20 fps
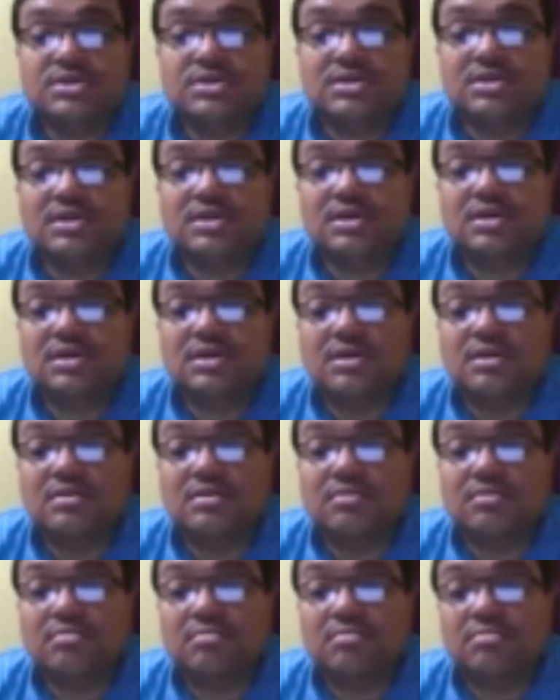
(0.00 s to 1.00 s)
uh,
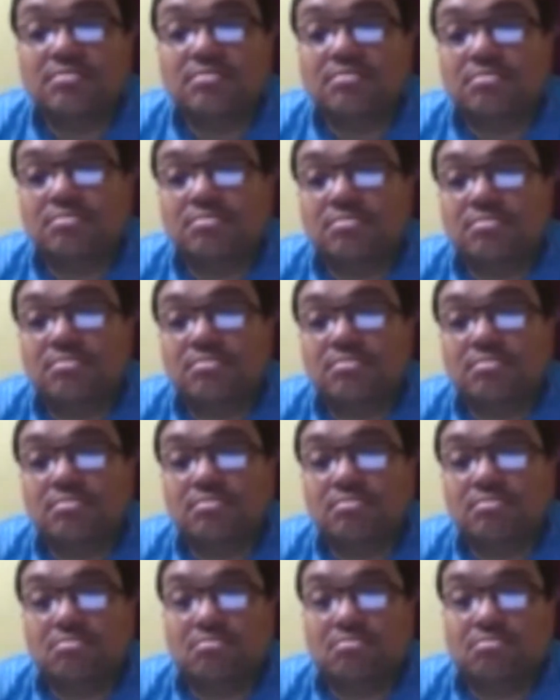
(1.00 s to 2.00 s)

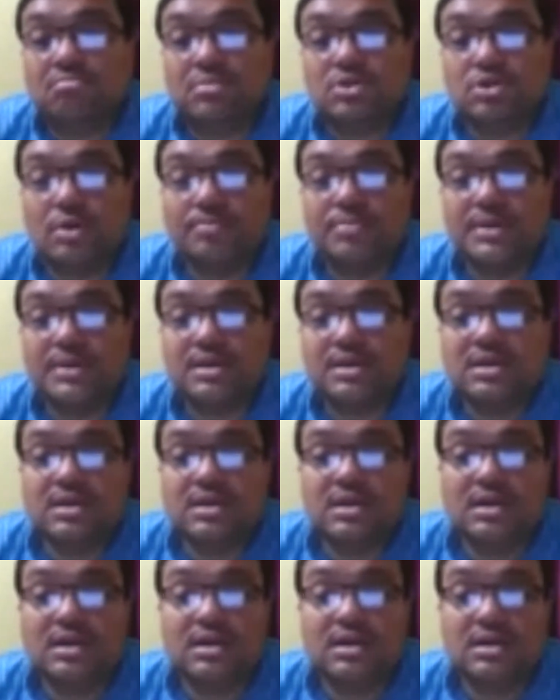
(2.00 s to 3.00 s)
topic
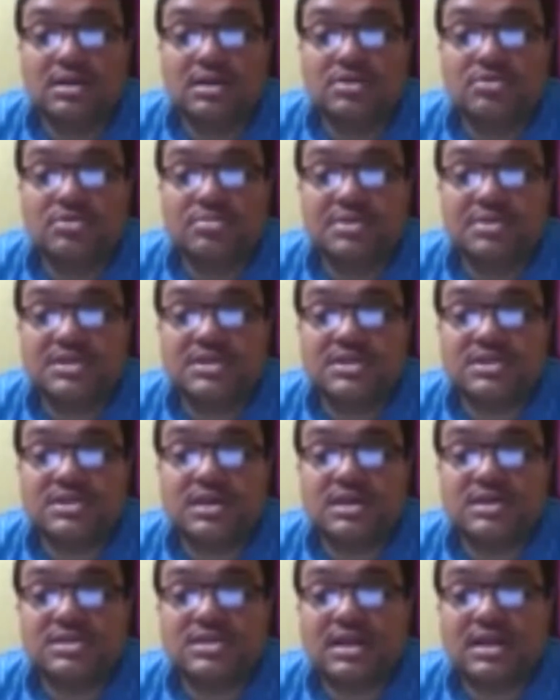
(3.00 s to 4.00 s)
to be
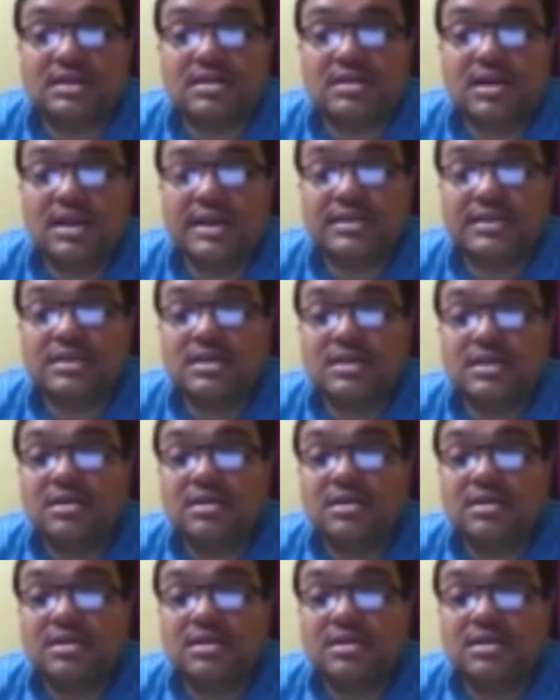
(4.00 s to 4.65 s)
discussed at length,